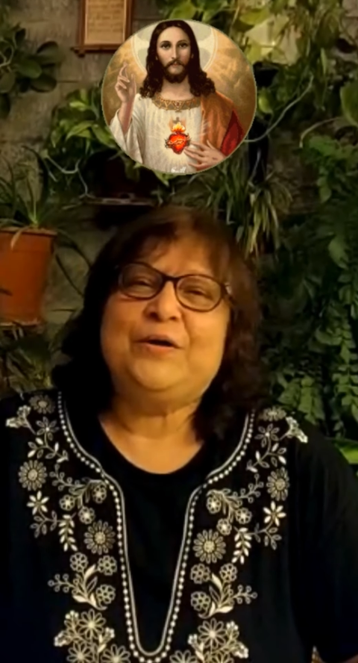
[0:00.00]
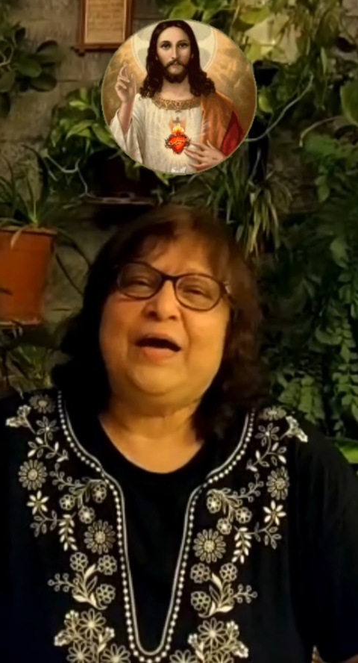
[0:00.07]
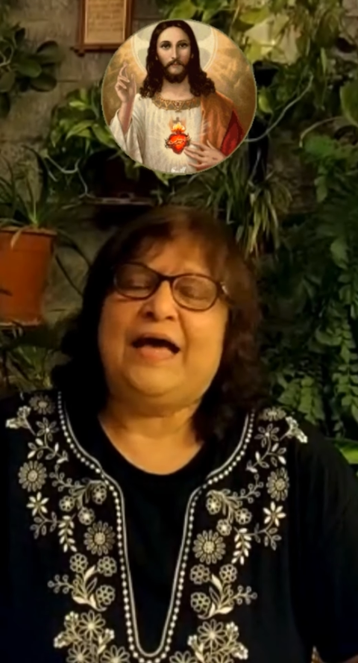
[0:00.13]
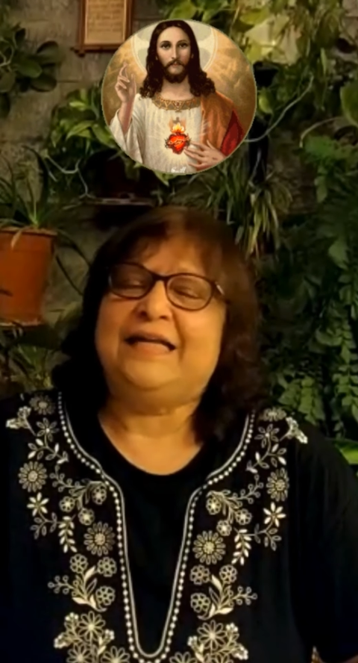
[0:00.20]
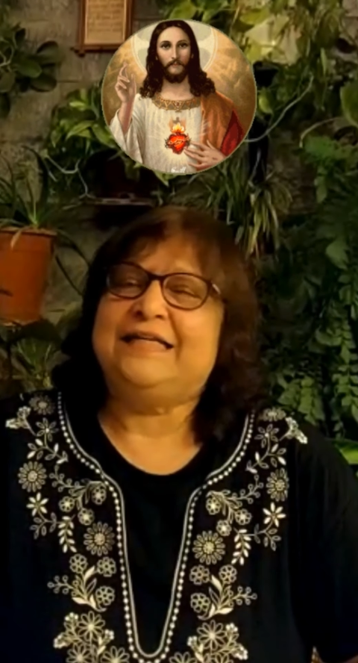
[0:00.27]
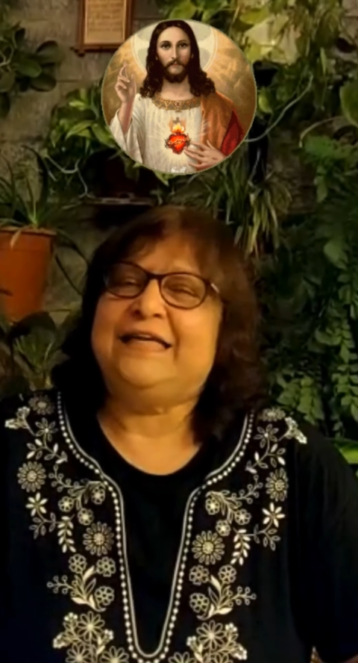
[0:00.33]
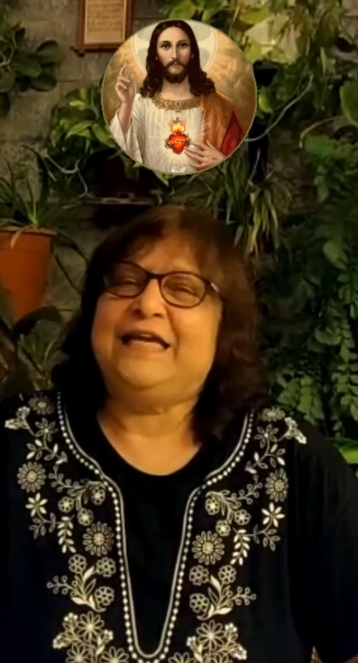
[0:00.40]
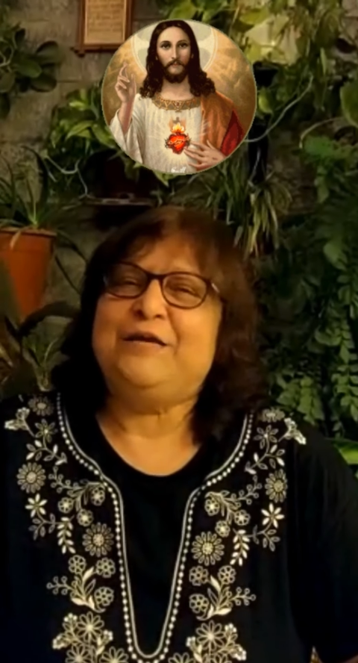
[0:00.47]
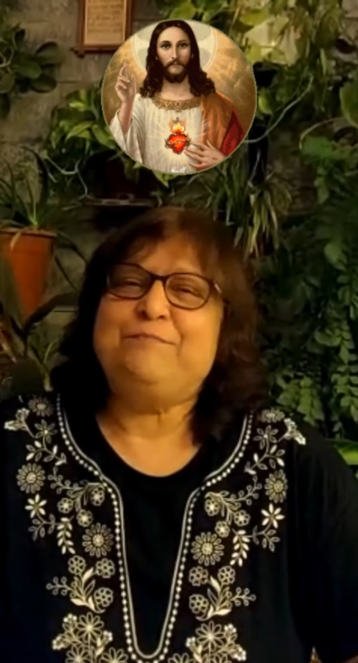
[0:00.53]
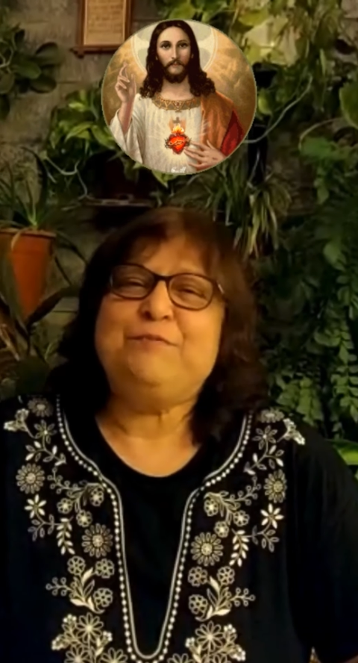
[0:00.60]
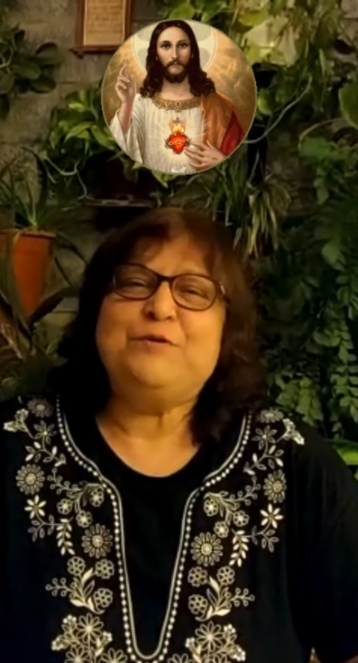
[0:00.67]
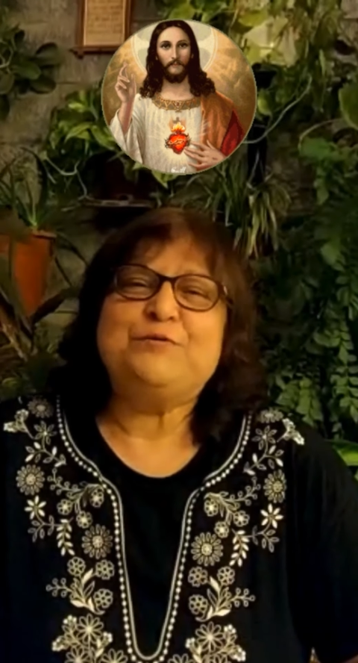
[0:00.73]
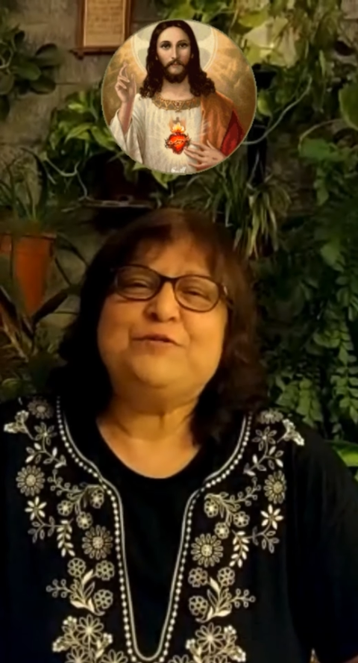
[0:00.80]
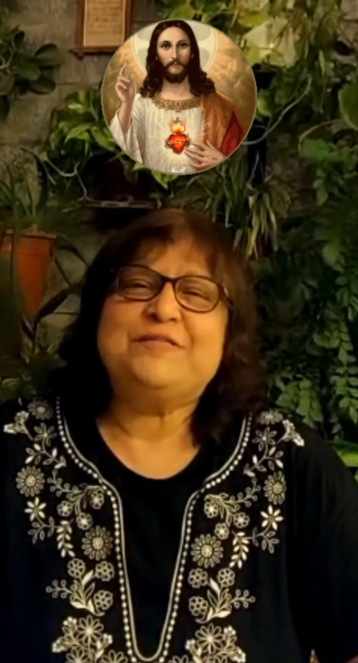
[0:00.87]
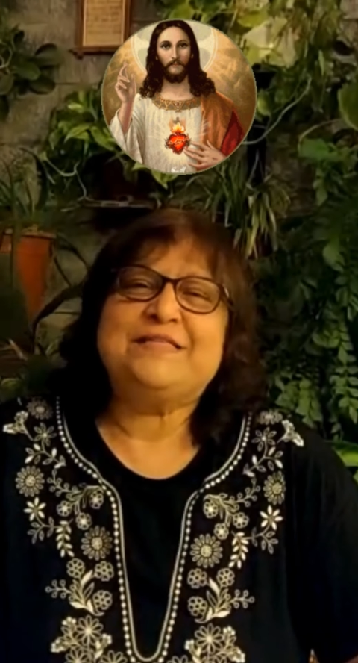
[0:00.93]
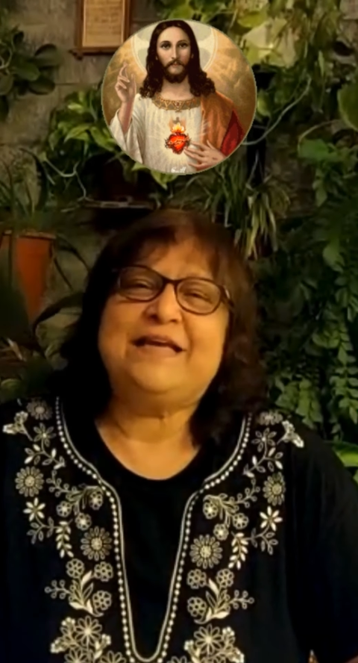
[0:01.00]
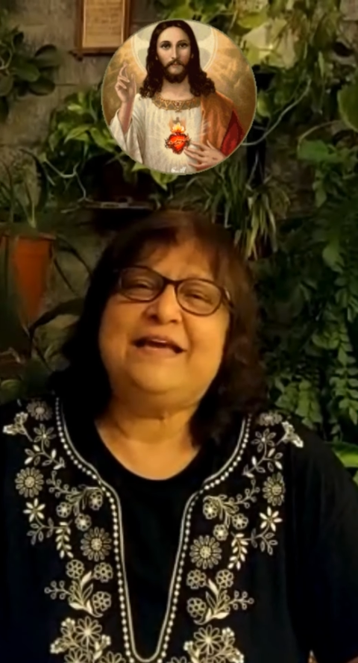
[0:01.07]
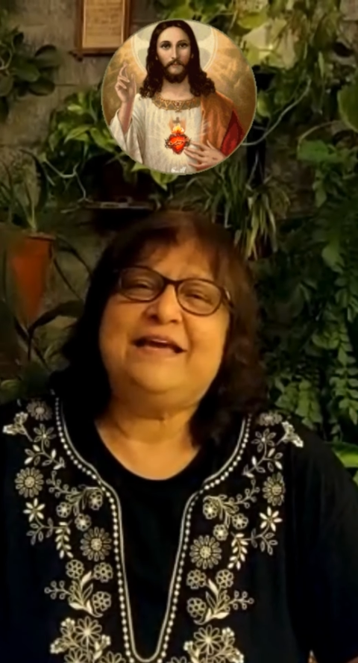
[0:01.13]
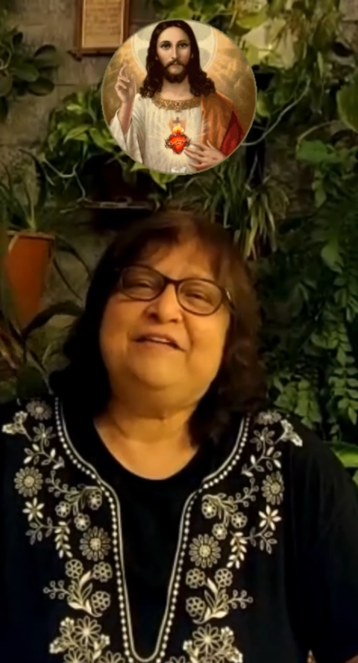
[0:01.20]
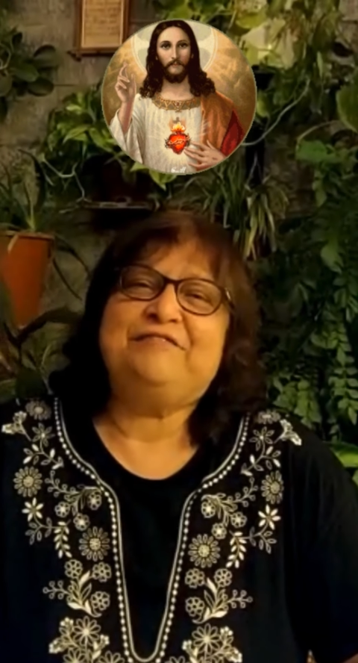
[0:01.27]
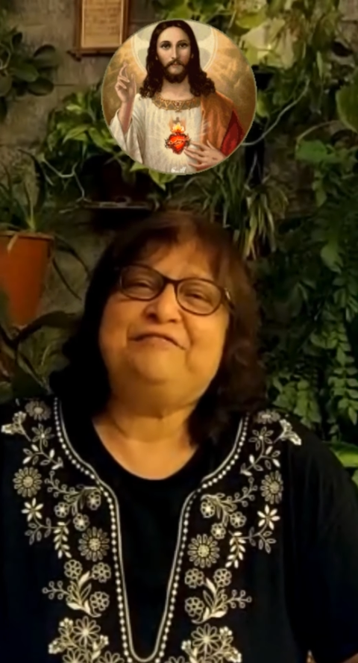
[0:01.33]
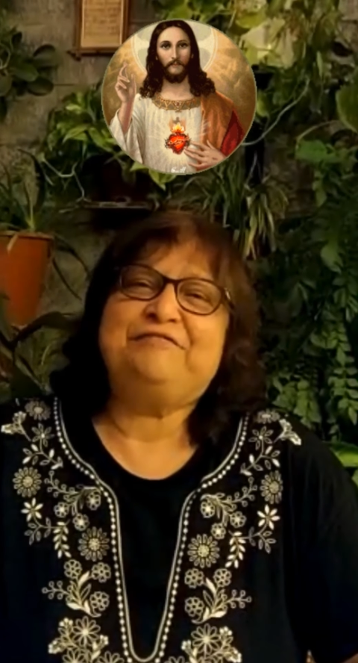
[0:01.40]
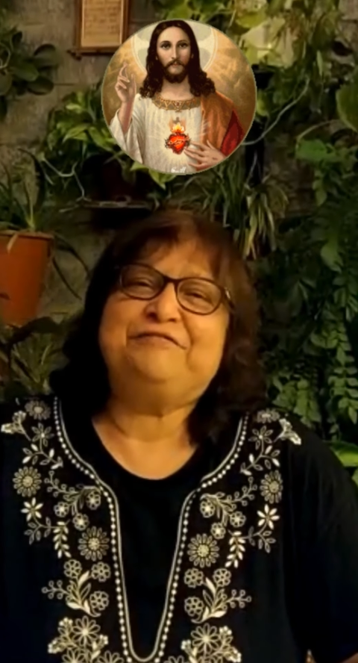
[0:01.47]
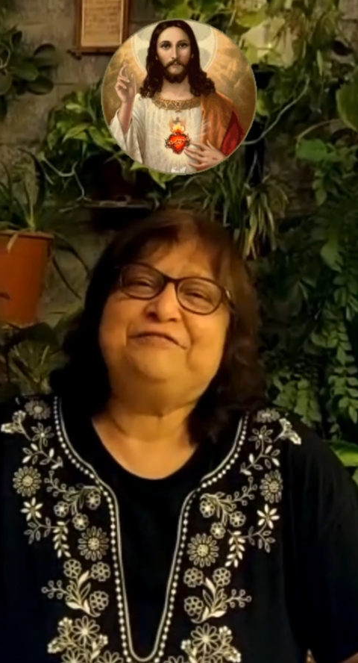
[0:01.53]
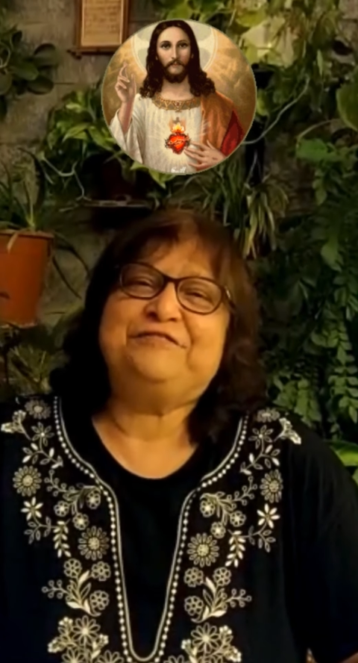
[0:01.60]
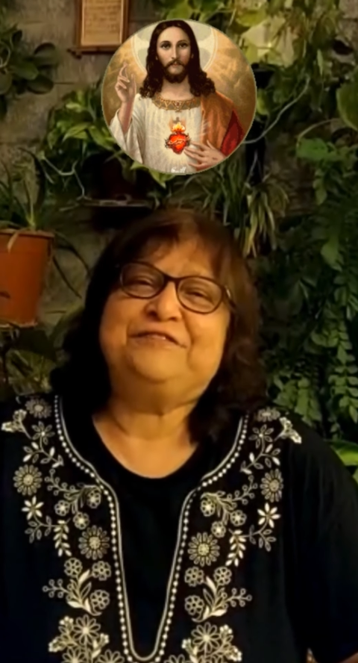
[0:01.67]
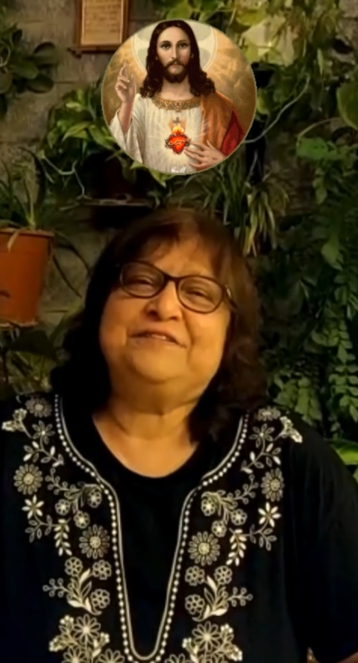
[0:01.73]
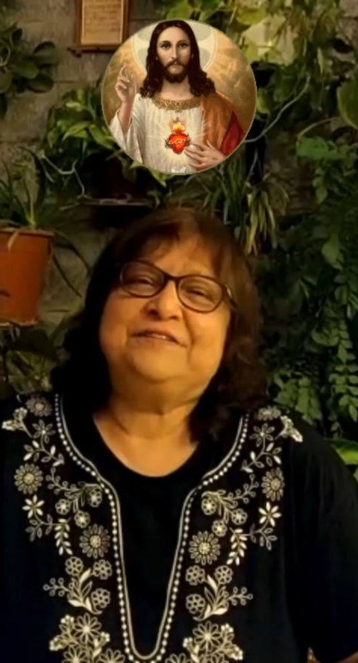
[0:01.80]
and keep you safe,